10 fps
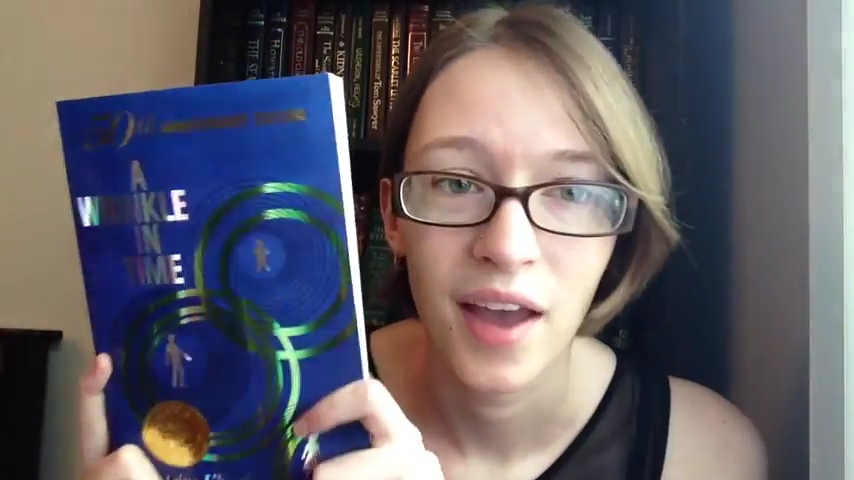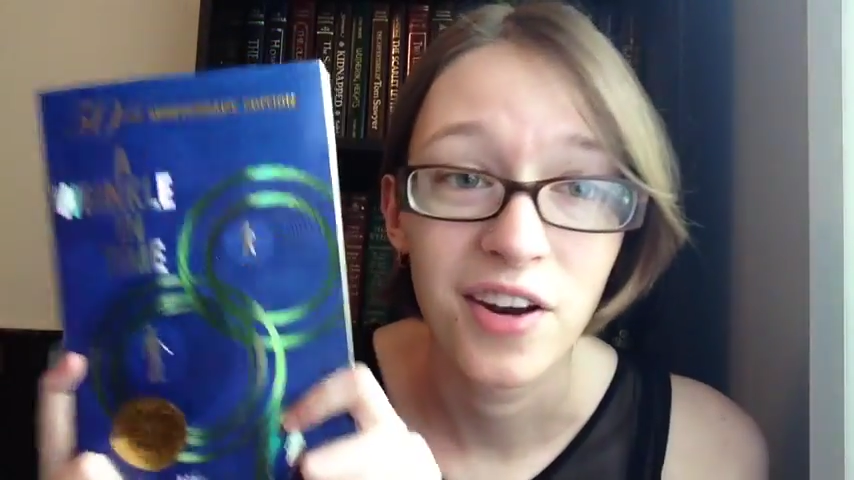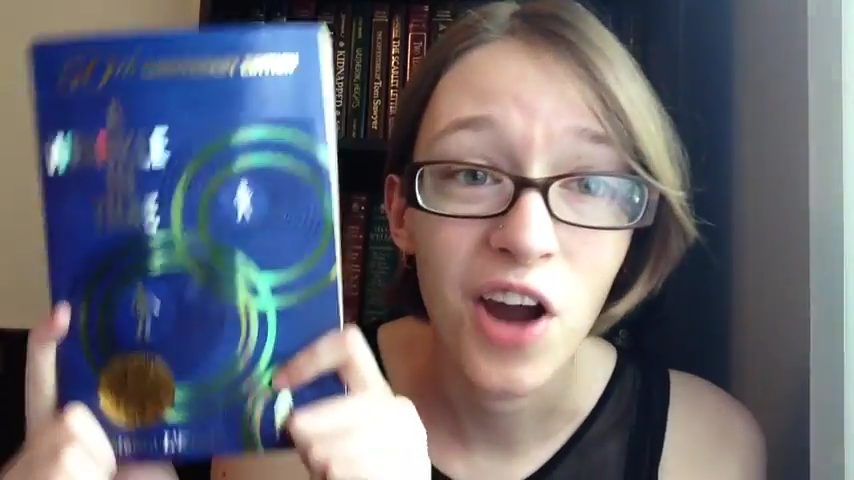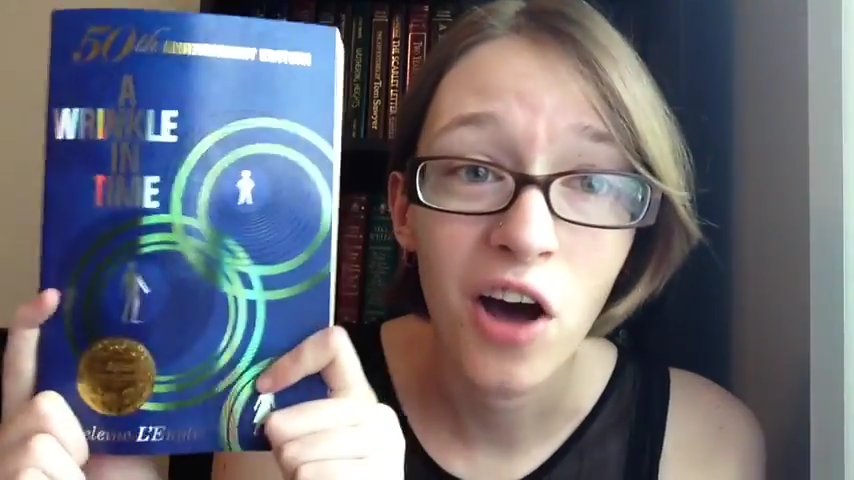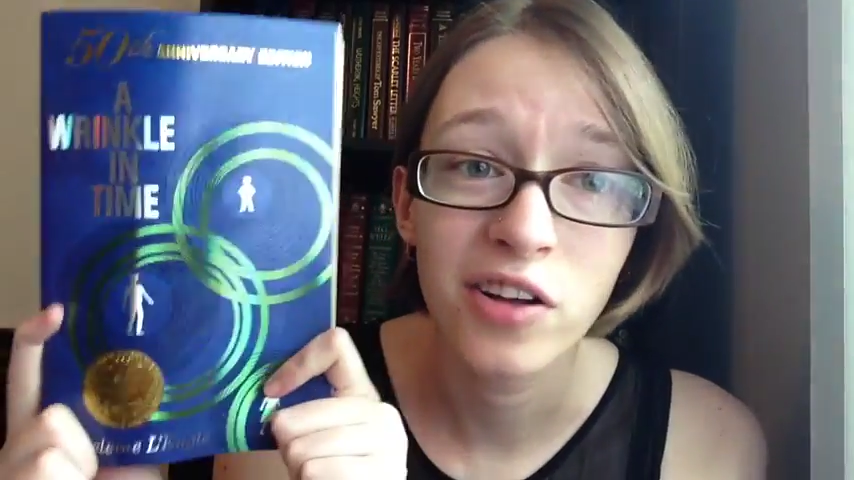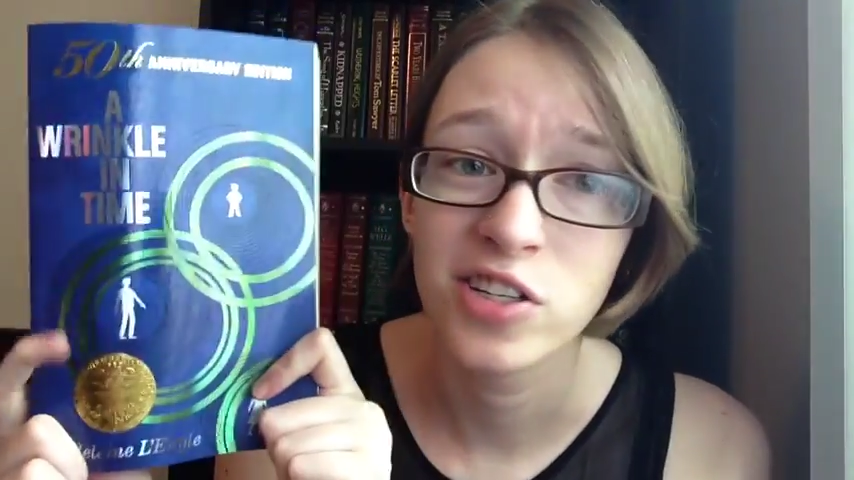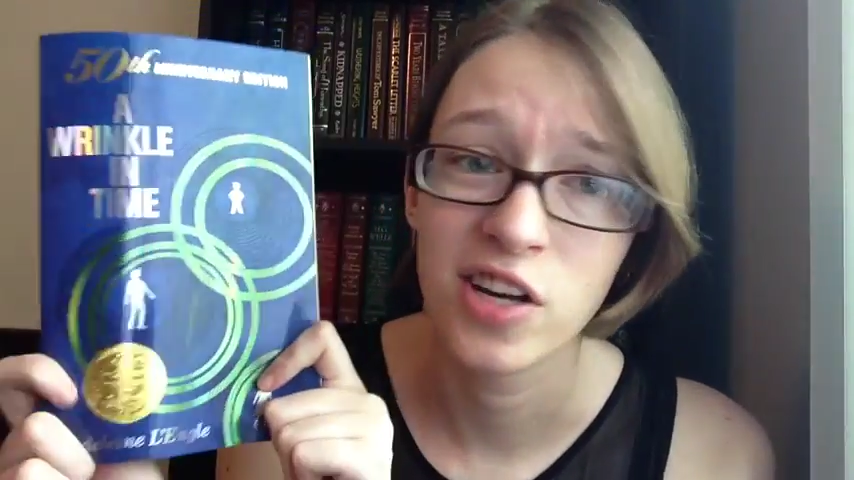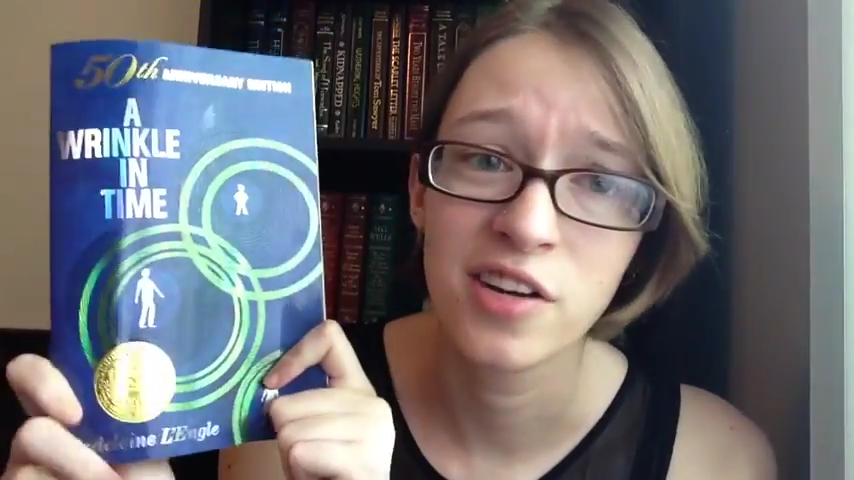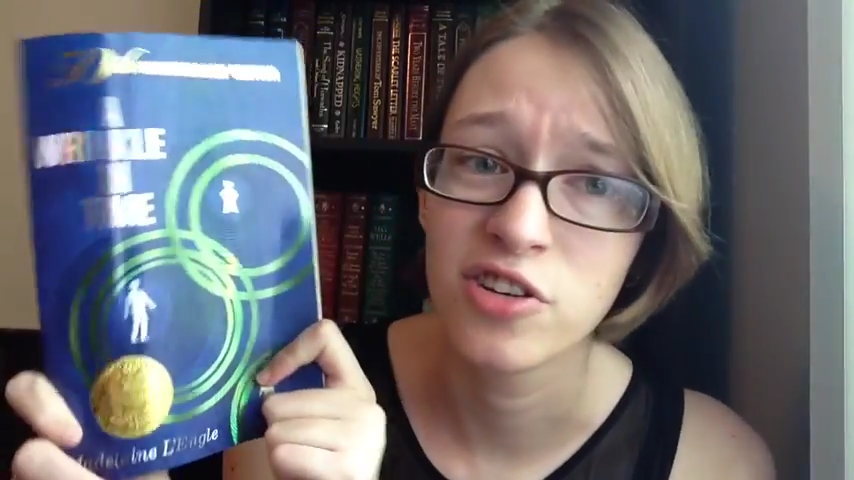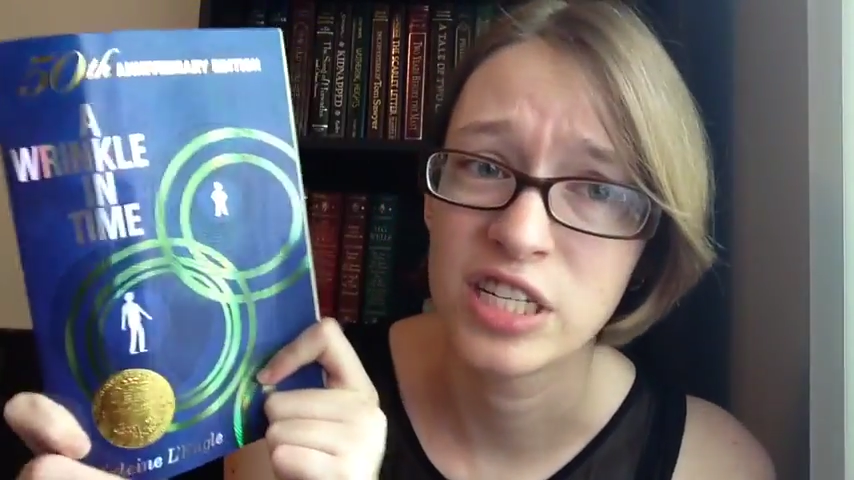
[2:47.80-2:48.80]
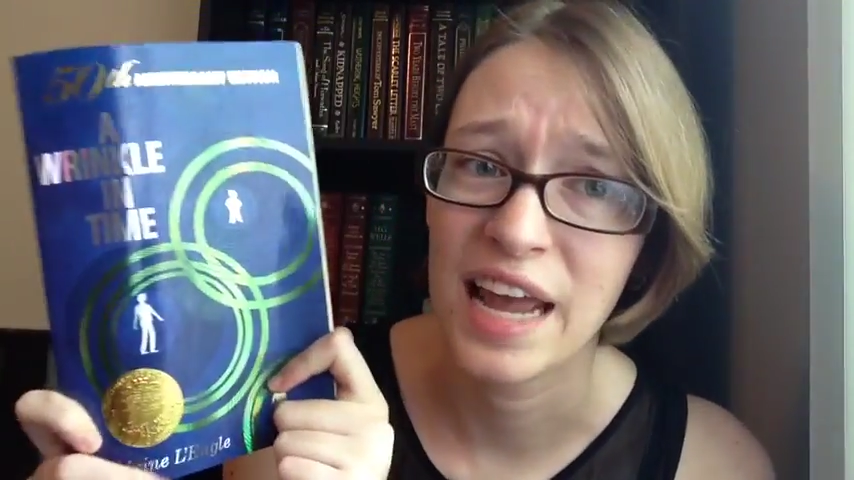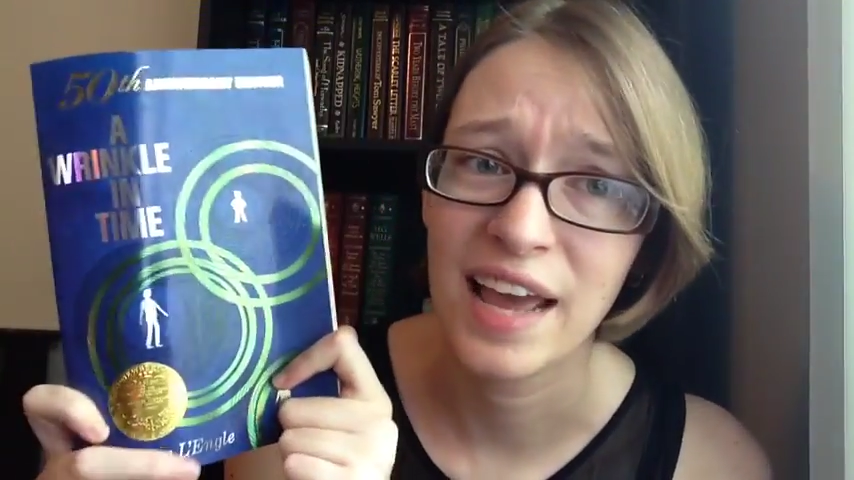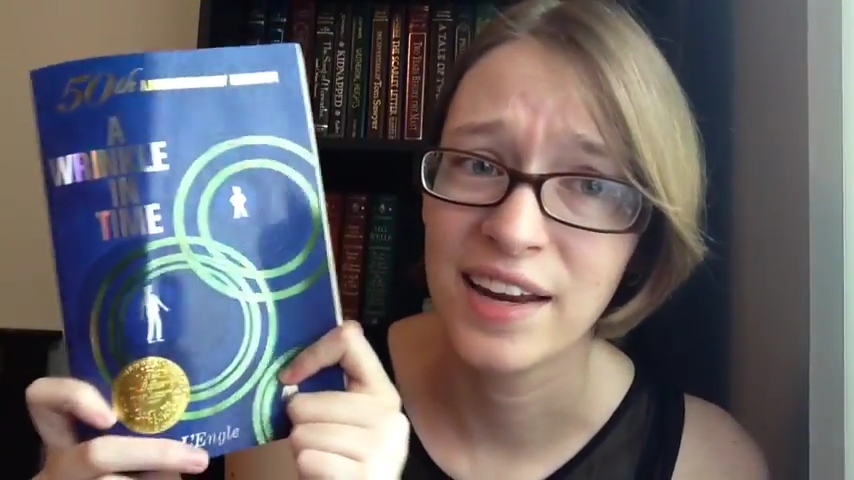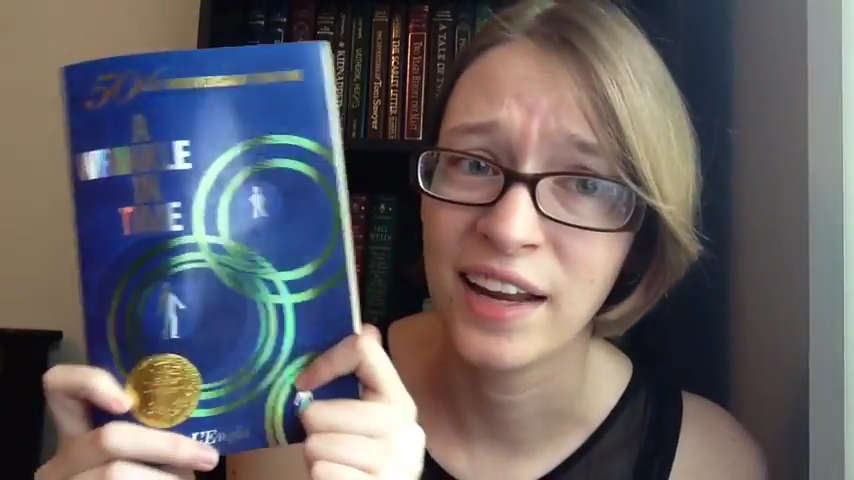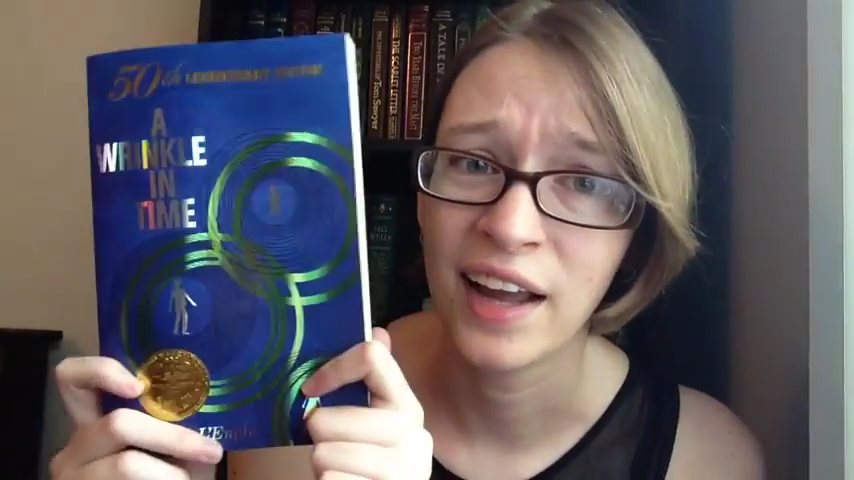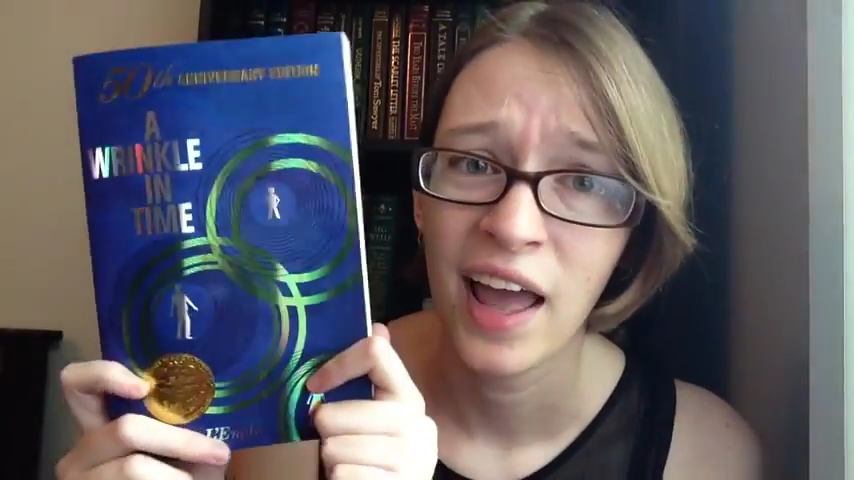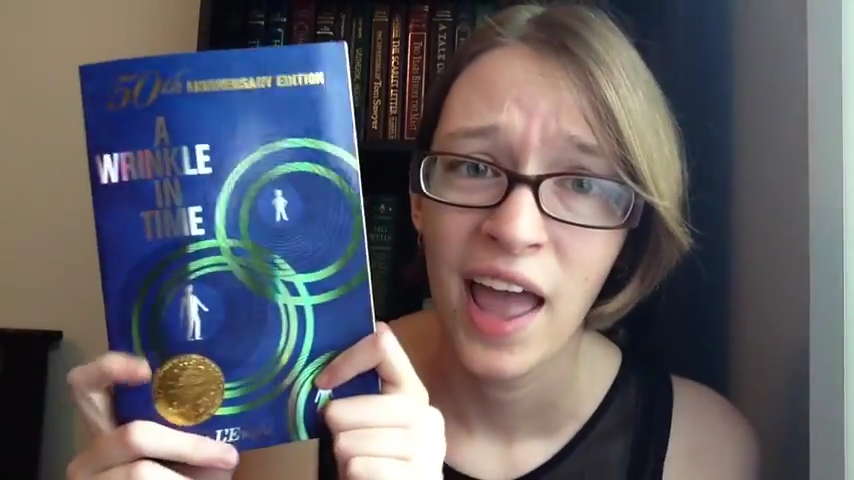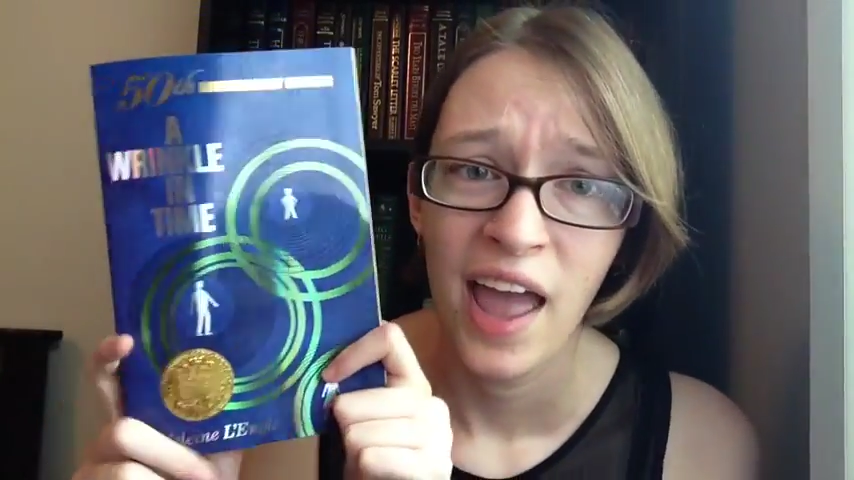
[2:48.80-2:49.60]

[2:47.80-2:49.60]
and knowledge and understanding